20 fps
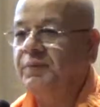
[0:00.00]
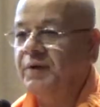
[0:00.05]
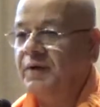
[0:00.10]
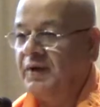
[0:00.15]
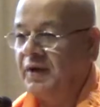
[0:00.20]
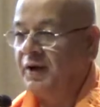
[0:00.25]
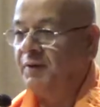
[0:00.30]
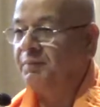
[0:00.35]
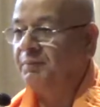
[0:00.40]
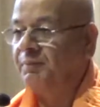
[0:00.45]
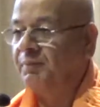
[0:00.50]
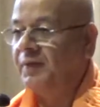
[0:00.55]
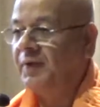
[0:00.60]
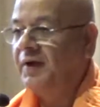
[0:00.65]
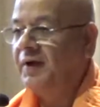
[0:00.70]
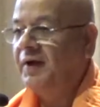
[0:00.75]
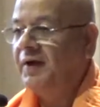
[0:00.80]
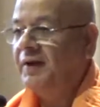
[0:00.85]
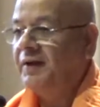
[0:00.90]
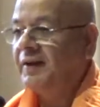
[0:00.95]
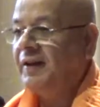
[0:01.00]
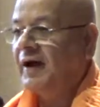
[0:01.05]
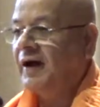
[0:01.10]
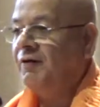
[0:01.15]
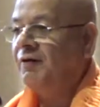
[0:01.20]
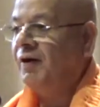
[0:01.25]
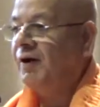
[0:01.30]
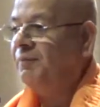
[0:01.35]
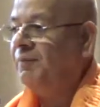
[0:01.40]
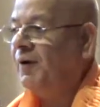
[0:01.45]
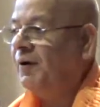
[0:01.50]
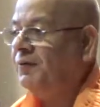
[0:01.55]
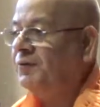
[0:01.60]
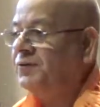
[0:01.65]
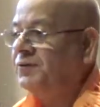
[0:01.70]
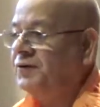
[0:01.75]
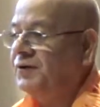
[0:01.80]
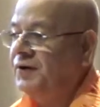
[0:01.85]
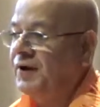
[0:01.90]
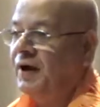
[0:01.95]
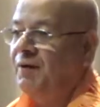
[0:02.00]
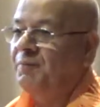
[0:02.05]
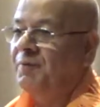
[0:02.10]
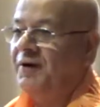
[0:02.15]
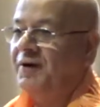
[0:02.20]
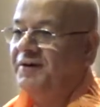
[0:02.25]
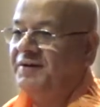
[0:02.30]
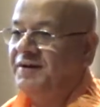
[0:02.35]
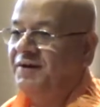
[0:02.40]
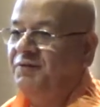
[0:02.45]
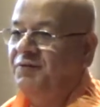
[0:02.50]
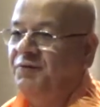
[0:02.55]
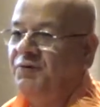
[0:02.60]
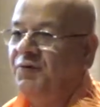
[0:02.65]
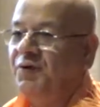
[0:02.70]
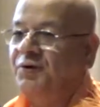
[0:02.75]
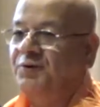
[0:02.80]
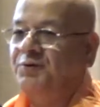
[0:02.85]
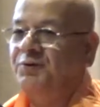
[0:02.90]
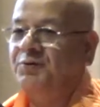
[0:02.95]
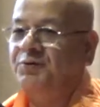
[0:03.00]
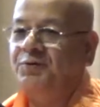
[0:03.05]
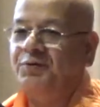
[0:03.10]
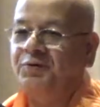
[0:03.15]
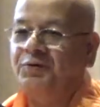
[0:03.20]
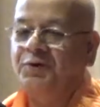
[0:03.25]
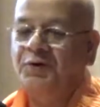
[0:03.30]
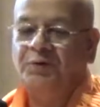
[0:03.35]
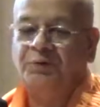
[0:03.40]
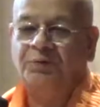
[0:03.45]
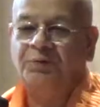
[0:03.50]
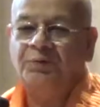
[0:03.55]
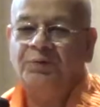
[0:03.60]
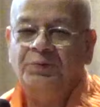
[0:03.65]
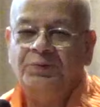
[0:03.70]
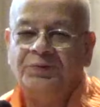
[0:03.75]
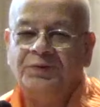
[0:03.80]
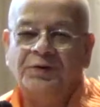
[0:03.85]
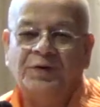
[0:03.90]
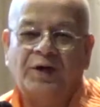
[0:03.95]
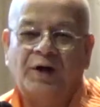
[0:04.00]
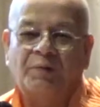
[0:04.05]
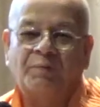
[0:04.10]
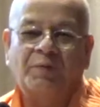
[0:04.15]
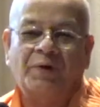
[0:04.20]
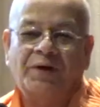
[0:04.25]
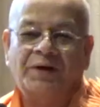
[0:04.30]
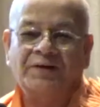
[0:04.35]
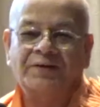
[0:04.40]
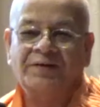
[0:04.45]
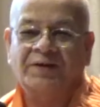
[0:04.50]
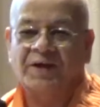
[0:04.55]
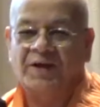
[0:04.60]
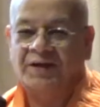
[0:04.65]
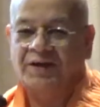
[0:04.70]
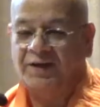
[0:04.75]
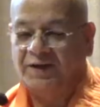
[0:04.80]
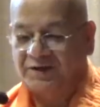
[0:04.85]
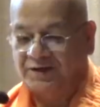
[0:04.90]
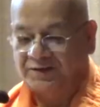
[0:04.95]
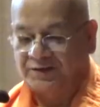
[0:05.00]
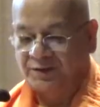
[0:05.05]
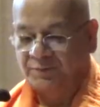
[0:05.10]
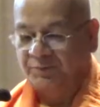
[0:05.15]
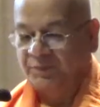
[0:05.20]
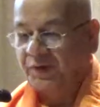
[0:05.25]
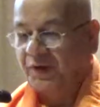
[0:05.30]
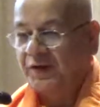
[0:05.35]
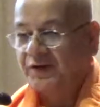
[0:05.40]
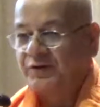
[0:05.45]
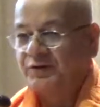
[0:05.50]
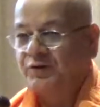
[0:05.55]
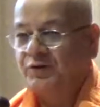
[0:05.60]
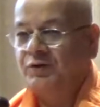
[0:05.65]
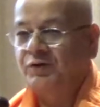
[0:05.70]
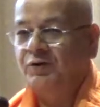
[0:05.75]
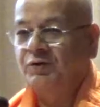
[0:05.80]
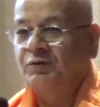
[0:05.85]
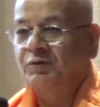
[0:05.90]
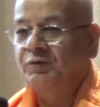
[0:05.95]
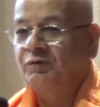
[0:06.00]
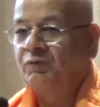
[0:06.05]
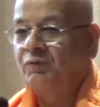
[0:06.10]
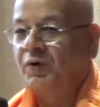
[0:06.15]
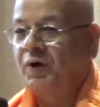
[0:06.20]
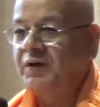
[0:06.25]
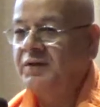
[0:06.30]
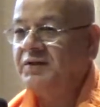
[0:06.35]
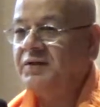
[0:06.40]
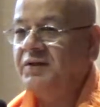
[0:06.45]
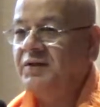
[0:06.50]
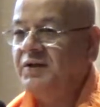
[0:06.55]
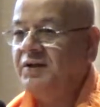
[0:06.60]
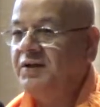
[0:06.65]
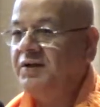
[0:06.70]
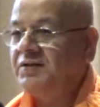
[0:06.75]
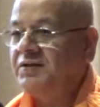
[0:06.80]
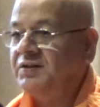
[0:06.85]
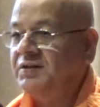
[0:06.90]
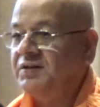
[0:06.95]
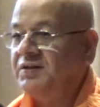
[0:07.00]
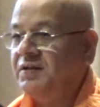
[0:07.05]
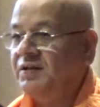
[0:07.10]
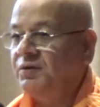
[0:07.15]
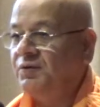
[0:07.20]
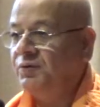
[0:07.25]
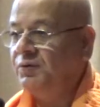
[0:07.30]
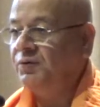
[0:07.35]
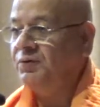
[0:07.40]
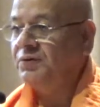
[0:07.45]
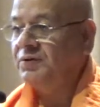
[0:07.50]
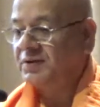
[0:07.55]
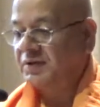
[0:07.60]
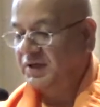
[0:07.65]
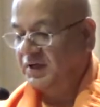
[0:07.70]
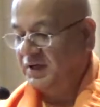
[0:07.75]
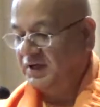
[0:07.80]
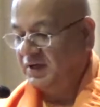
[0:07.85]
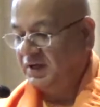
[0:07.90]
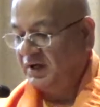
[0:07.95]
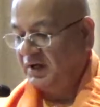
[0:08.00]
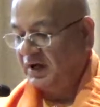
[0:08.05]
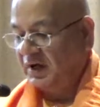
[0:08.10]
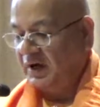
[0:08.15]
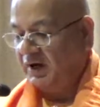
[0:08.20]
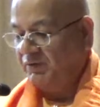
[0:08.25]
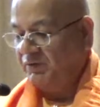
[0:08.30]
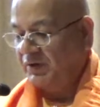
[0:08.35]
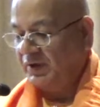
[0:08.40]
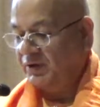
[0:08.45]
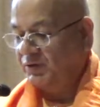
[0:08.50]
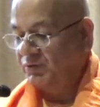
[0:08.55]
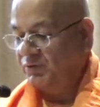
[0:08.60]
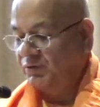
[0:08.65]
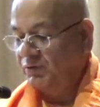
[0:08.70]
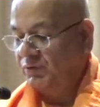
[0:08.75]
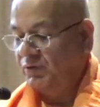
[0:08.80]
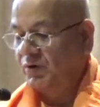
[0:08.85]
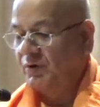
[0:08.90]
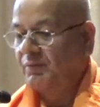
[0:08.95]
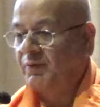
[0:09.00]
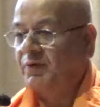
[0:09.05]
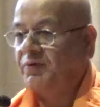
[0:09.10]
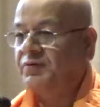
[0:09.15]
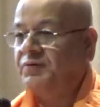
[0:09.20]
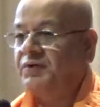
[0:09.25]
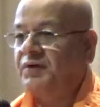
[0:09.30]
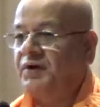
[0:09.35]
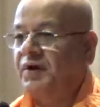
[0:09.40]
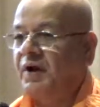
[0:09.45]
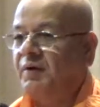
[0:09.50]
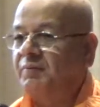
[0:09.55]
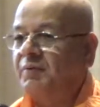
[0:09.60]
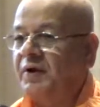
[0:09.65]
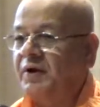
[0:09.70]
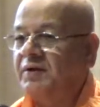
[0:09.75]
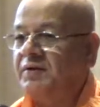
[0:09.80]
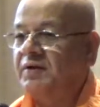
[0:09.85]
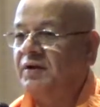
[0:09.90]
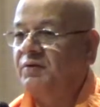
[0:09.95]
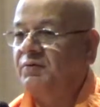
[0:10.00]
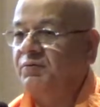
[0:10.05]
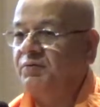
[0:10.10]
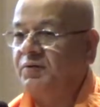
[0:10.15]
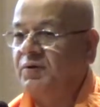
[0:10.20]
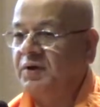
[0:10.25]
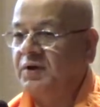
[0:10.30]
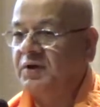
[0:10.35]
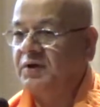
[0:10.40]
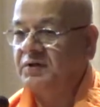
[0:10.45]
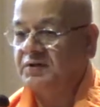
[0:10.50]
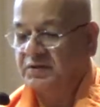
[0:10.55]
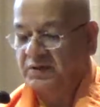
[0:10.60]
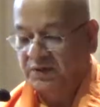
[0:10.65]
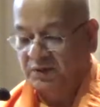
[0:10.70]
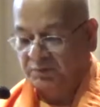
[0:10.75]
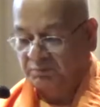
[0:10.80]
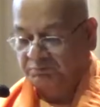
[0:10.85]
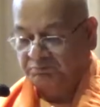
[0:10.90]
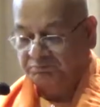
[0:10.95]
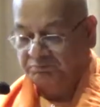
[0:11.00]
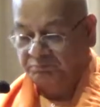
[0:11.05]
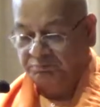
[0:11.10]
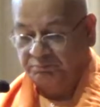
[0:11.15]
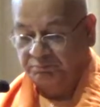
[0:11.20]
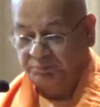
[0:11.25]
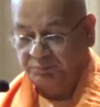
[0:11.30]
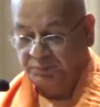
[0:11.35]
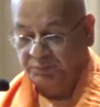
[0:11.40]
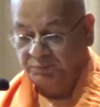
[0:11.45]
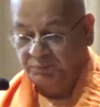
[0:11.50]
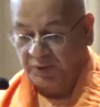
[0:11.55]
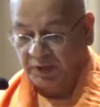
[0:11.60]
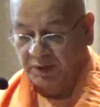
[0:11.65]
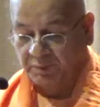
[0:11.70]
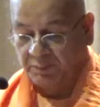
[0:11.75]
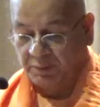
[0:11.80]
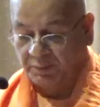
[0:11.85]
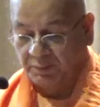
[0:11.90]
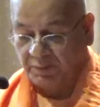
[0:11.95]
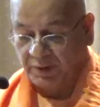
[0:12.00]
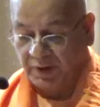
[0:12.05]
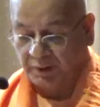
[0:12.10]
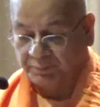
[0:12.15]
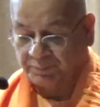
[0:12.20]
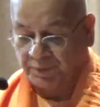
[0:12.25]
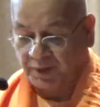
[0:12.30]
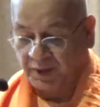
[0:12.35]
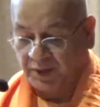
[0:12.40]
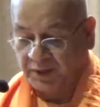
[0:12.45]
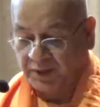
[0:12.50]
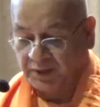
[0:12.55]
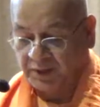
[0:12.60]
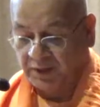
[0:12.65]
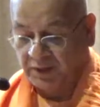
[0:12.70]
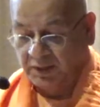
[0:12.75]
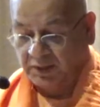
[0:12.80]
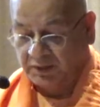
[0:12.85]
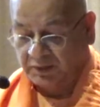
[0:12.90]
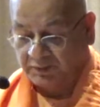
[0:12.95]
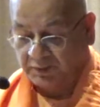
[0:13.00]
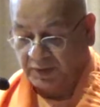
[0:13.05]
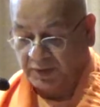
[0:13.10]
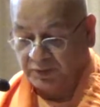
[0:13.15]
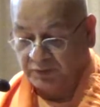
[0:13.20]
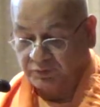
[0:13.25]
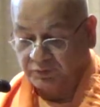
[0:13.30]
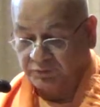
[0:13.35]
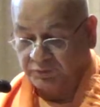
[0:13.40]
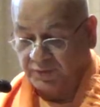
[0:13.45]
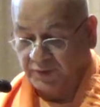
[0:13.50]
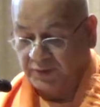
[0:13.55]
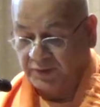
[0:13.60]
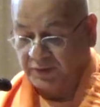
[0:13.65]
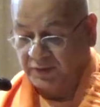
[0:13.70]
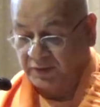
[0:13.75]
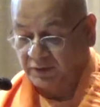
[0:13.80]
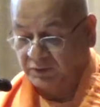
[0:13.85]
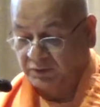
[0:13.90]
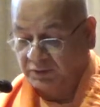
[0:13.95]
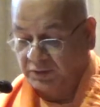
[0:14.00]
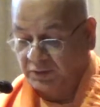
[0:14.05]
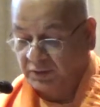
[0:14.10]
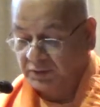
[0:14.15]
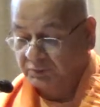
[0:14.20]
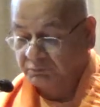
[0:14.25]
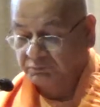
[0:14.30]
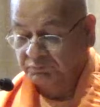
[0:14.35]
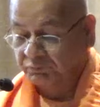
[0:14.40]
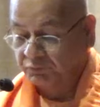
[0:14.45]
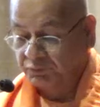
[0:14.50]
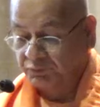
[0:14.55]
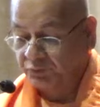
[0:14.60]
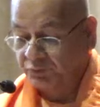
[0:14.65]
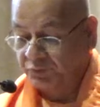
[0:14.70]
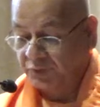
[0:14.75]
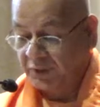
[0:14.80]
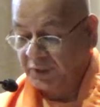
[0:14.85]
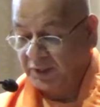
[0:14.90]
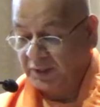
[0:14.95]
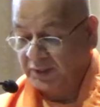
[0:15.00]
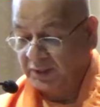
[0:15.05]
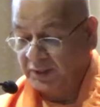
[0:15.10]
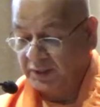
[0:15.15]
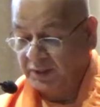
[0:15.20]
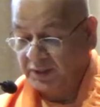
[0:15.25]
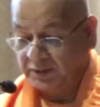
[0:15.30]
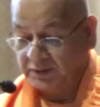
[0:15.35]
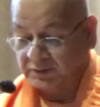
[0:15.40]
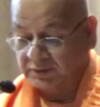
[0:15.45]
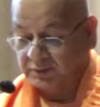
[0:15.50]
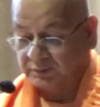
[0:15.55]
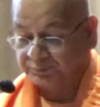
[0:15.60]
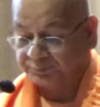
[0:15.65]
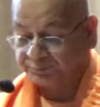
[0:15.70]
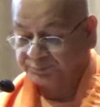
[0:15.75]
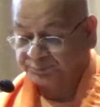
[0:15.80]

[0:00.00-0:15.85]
Yam. Now about Sri Ramakrishna we want to know who Sri Ramakrishna is. So once Girish Ghosh said, how can you know about Sri Ramakrishna who he is? Many people have tried to find out who really is.